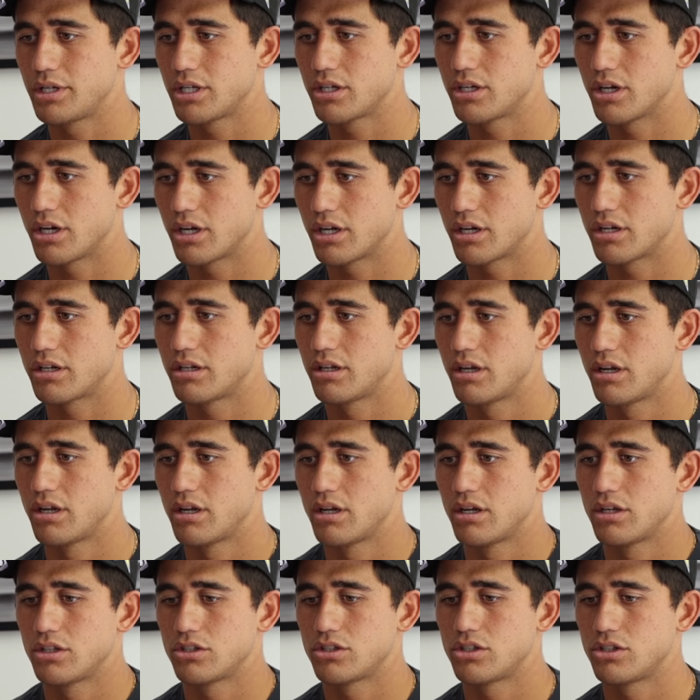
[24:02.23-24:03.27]
be good
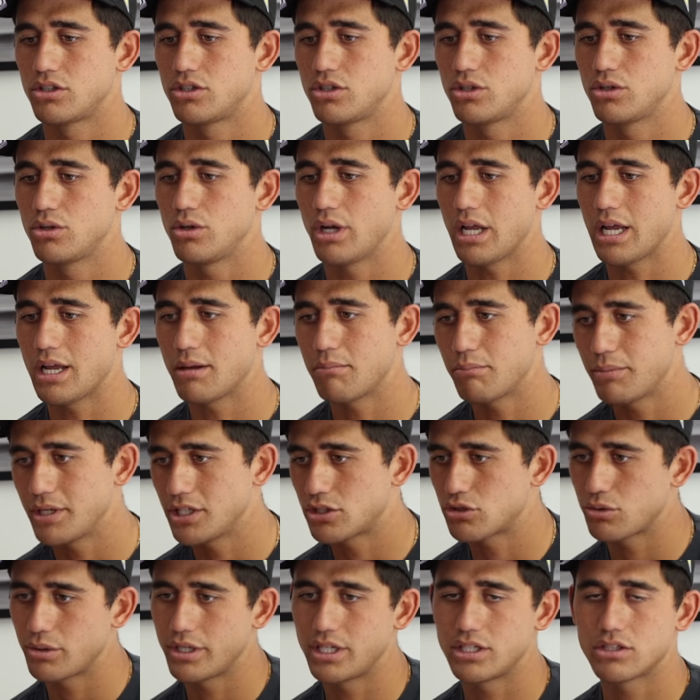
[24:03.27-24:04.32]
to do in
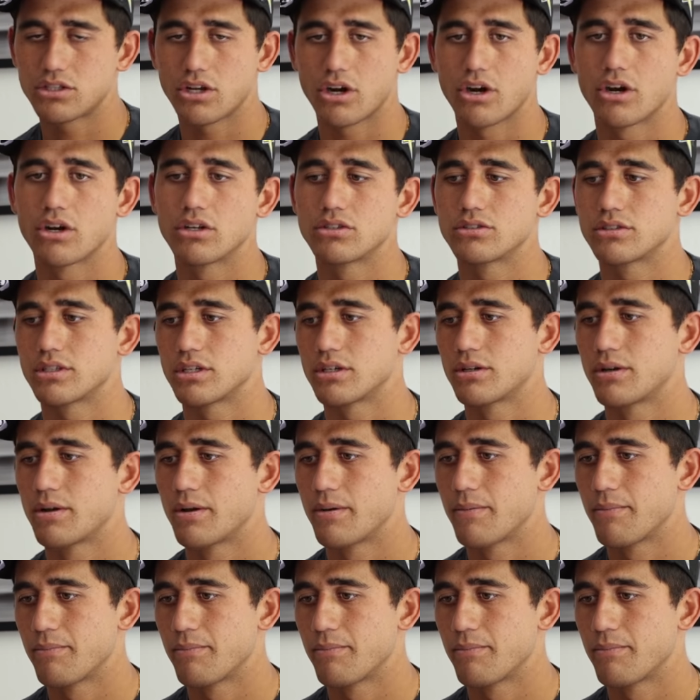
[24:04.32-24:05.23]
between turns and